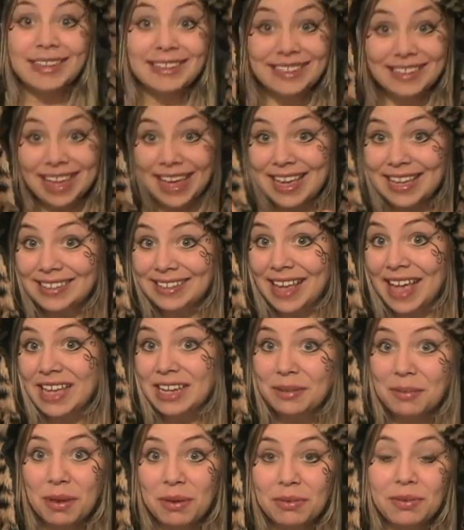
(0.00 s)
Today's
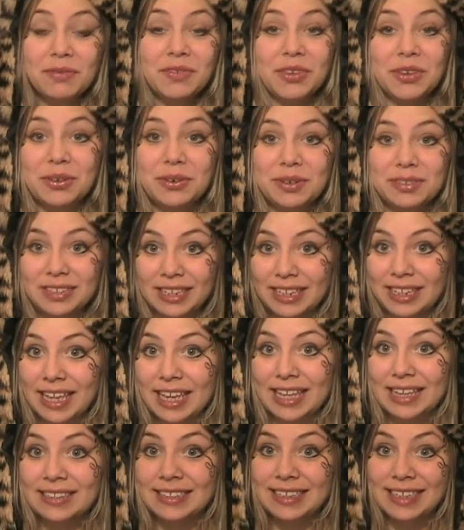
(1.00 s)
anime review is
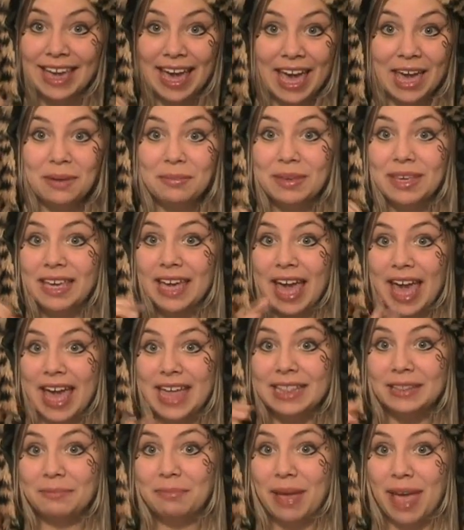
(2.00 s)
dedicated to Cami
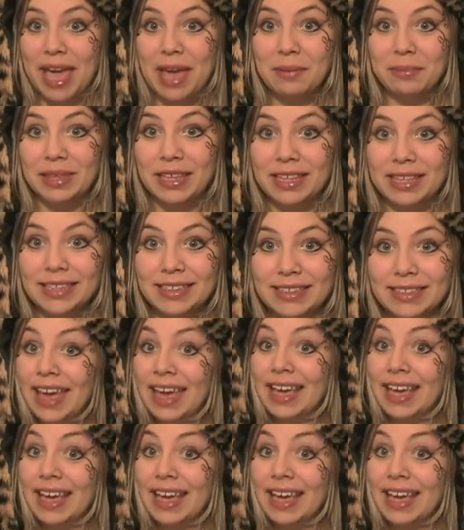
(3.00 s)
and Pammy.